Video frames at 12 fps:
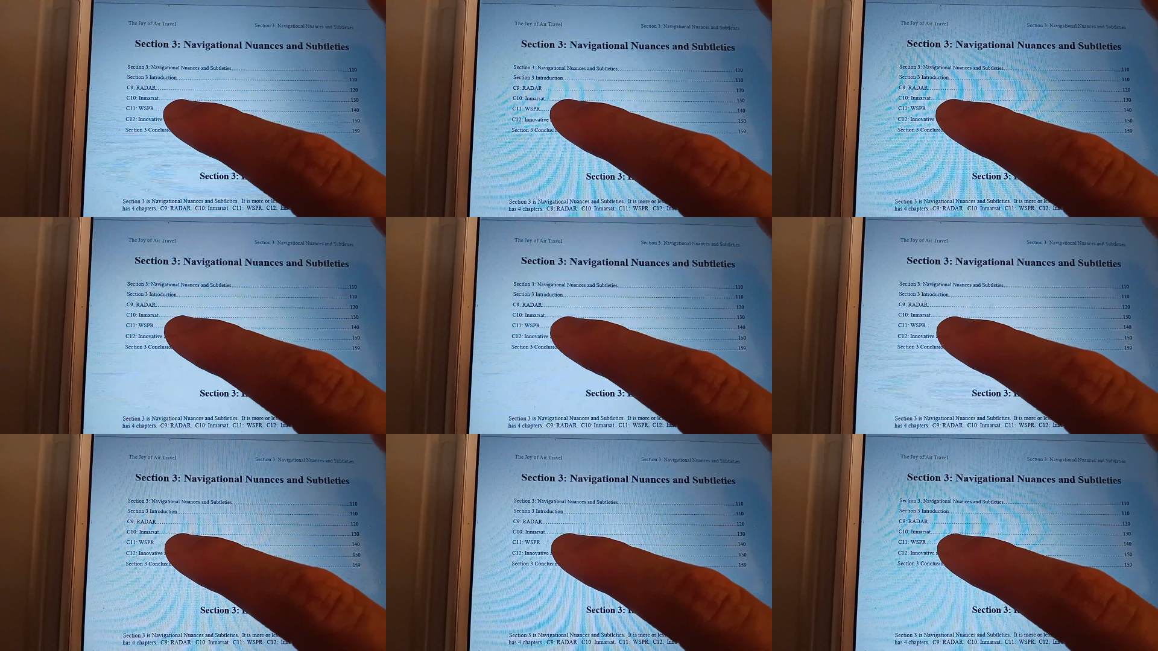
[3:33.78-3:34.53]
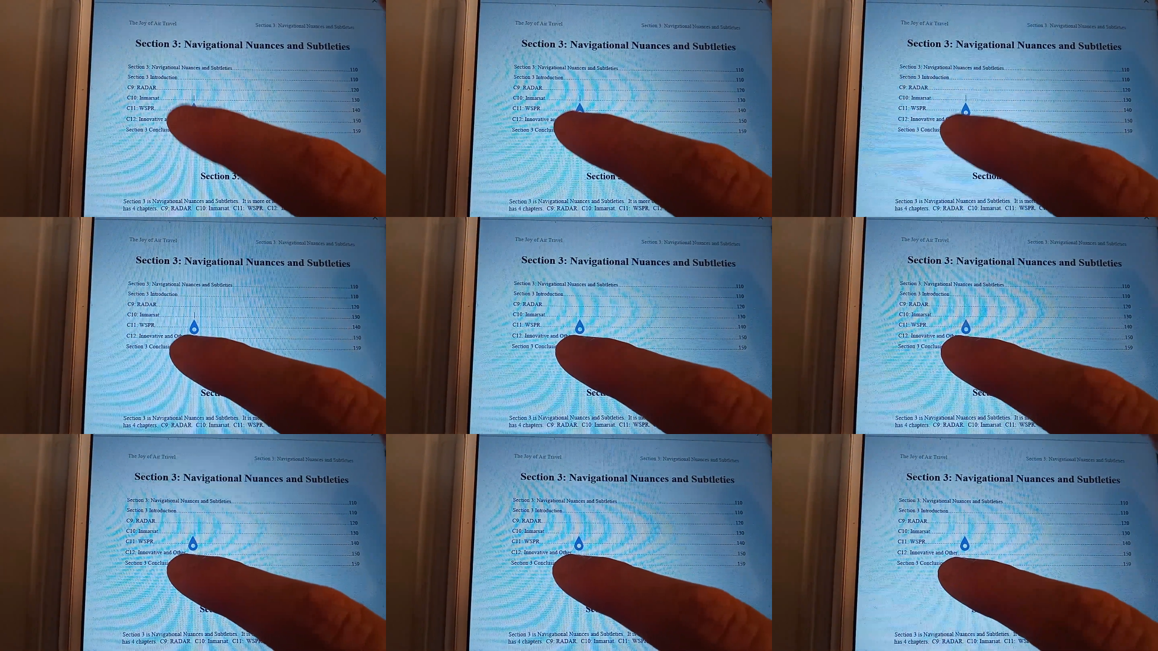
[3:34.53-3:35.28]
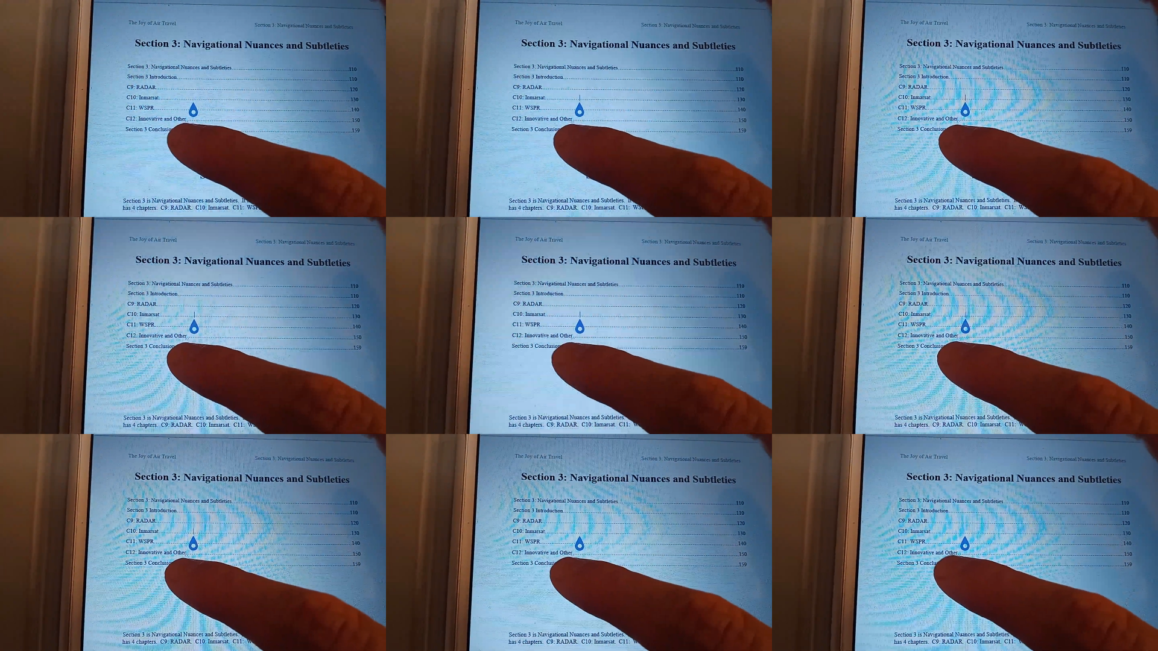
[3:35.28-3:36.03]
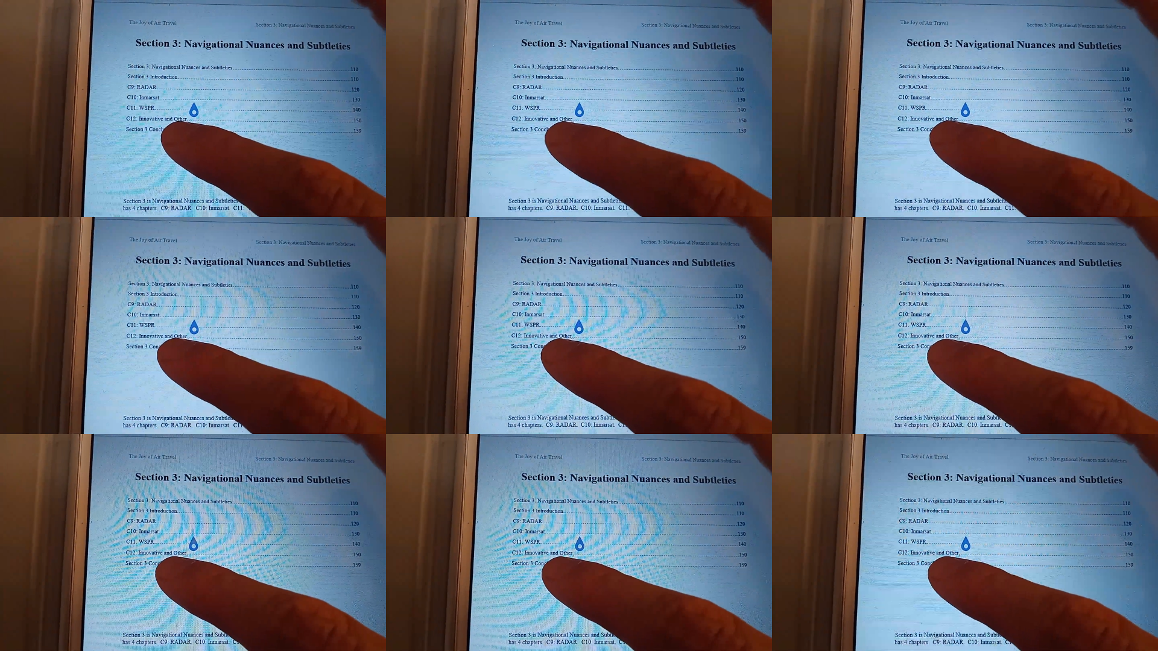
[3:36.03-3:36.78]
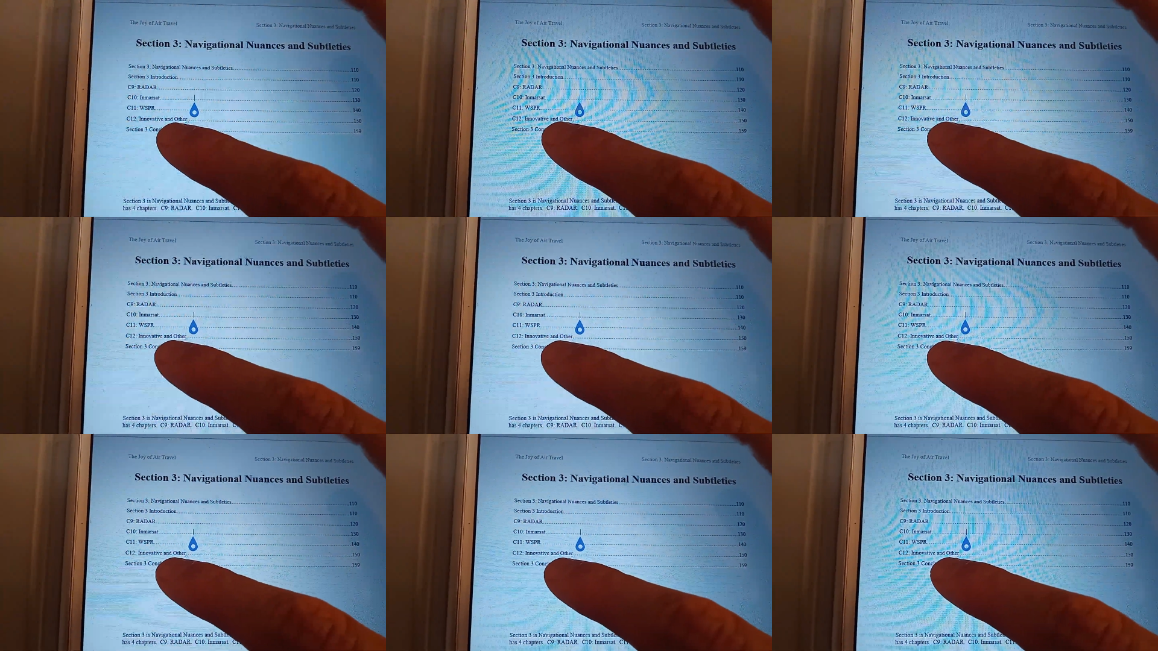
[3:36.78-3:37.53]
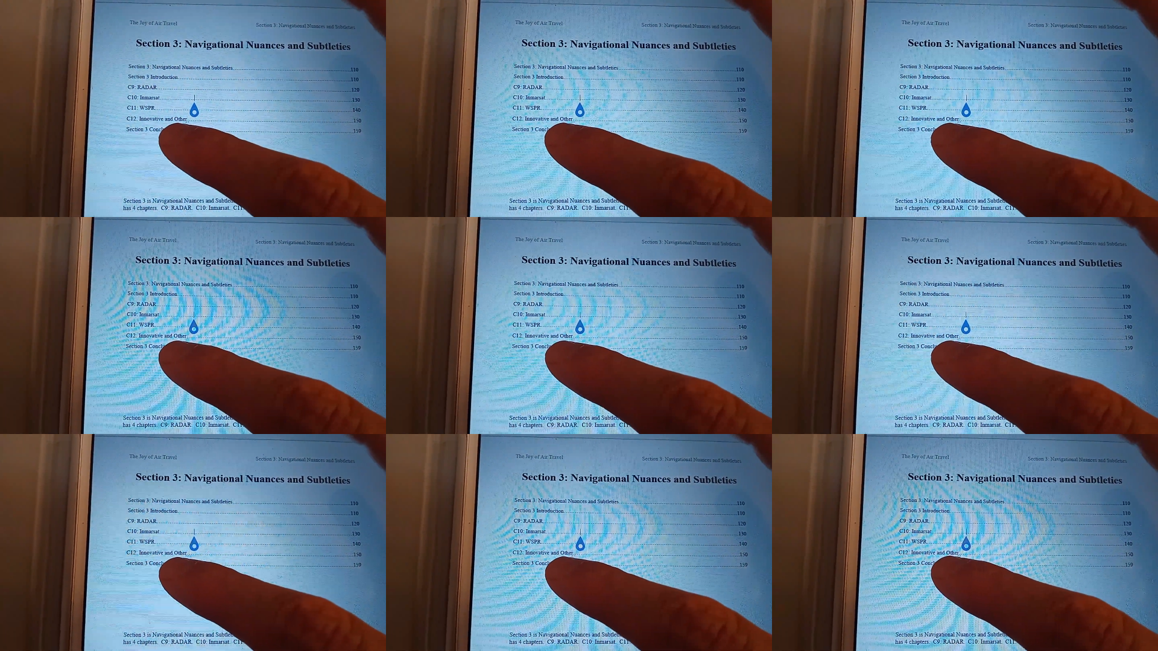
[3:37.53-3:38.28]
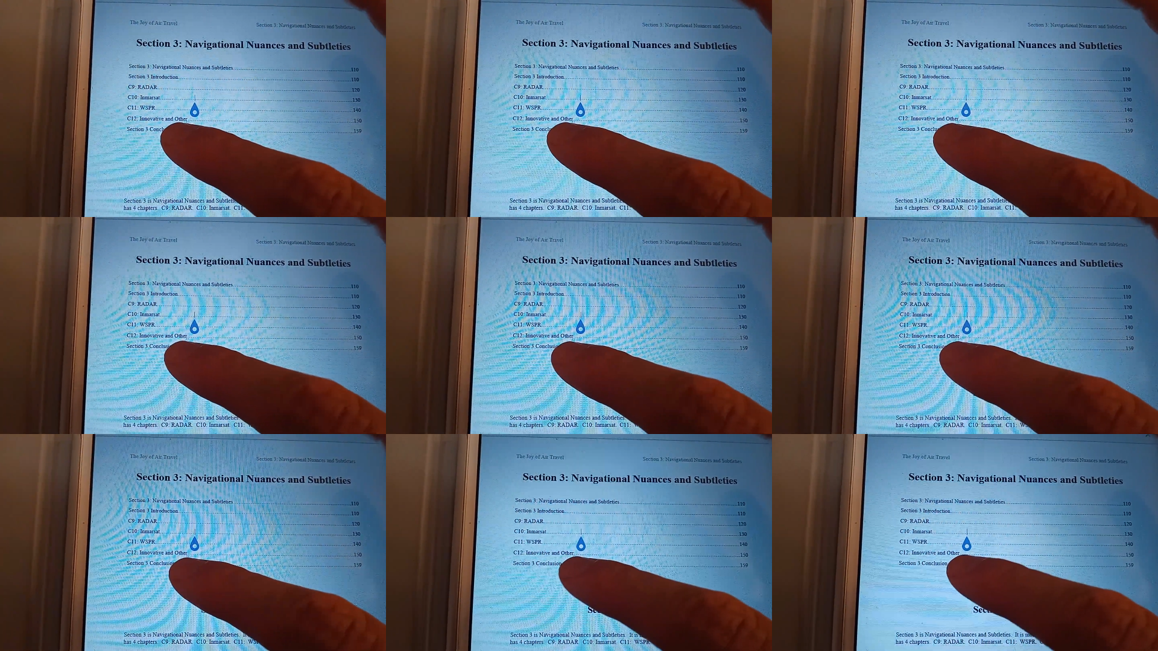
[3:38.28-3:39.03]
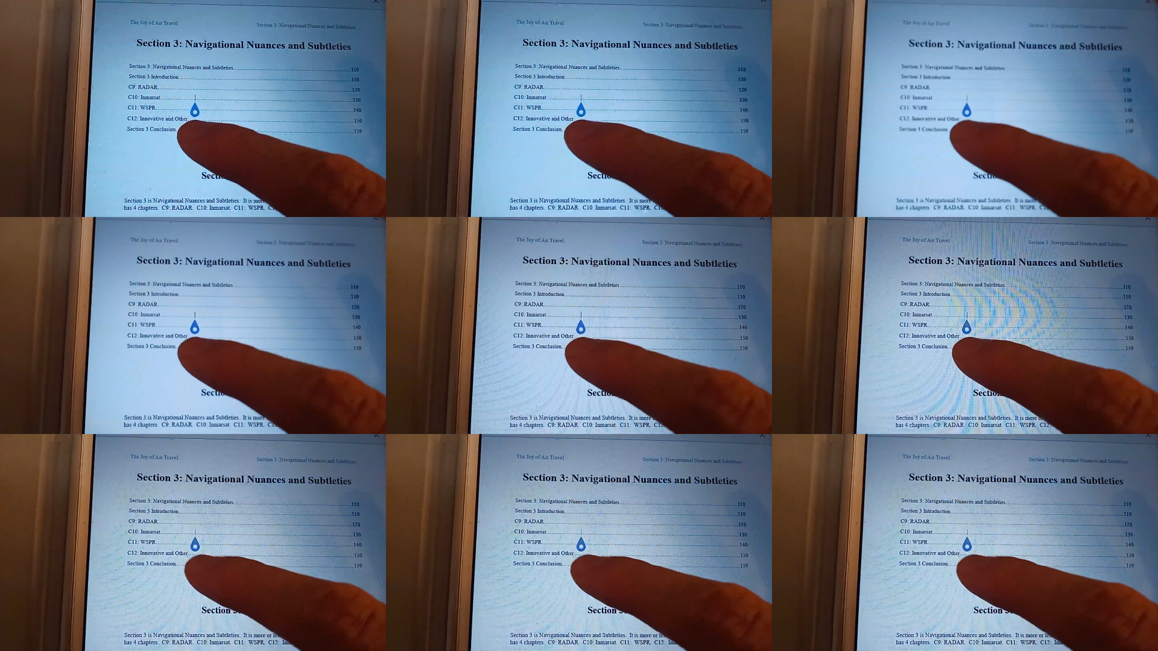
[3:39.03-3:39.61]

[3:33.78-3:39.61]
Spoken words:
[unreadable: no face in view]